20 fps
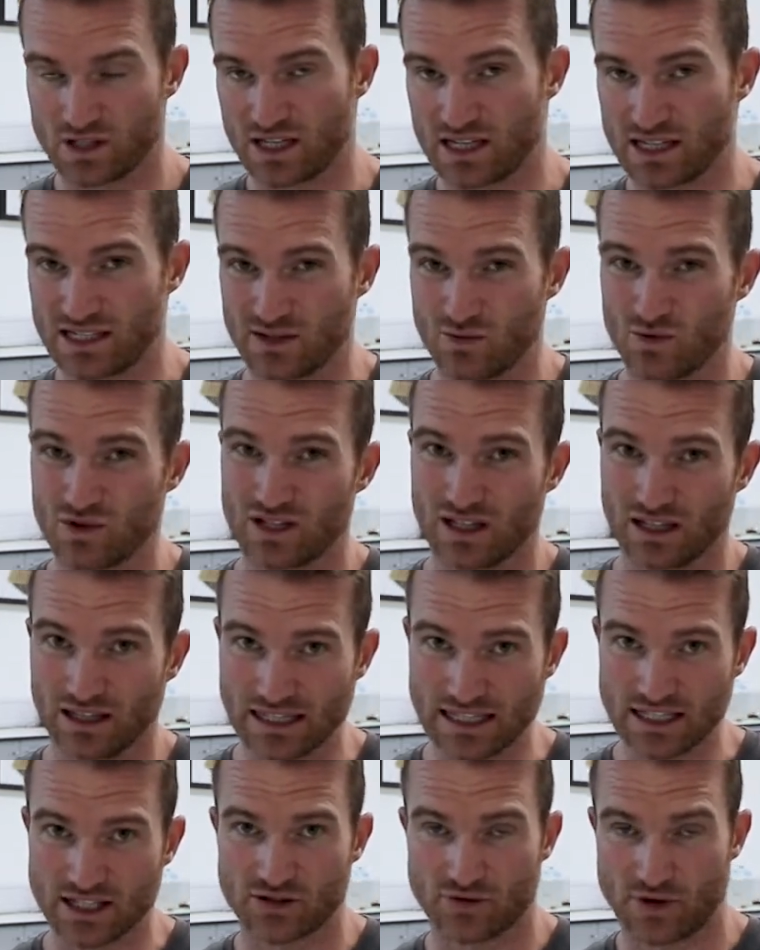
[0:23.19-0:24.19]
insulin was at
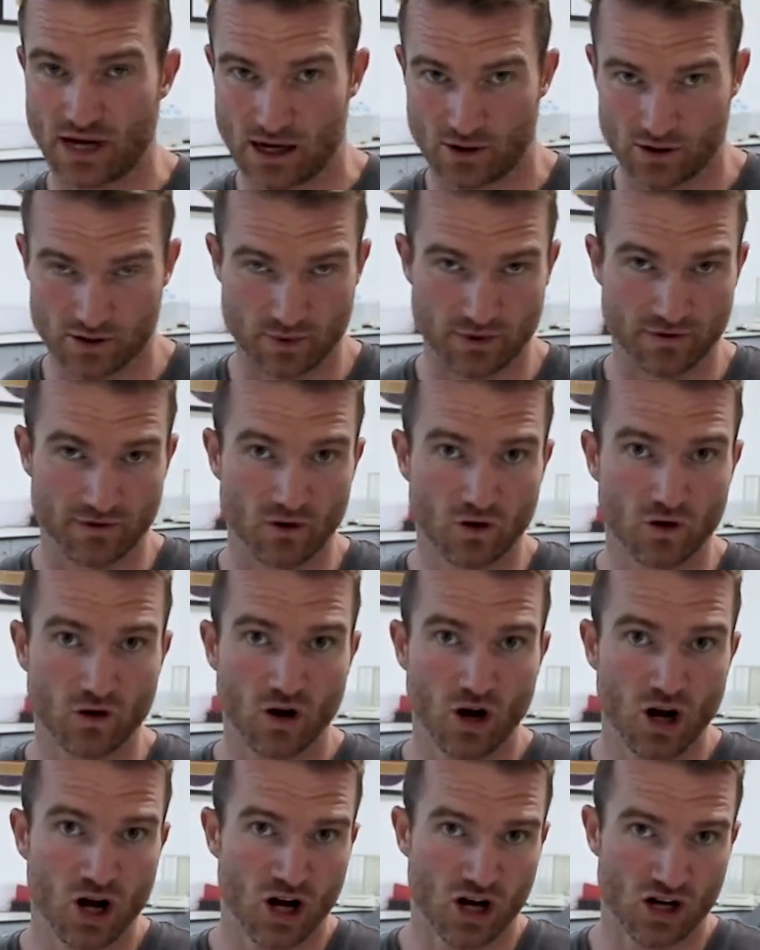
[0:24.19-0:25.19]
least 3 hours before.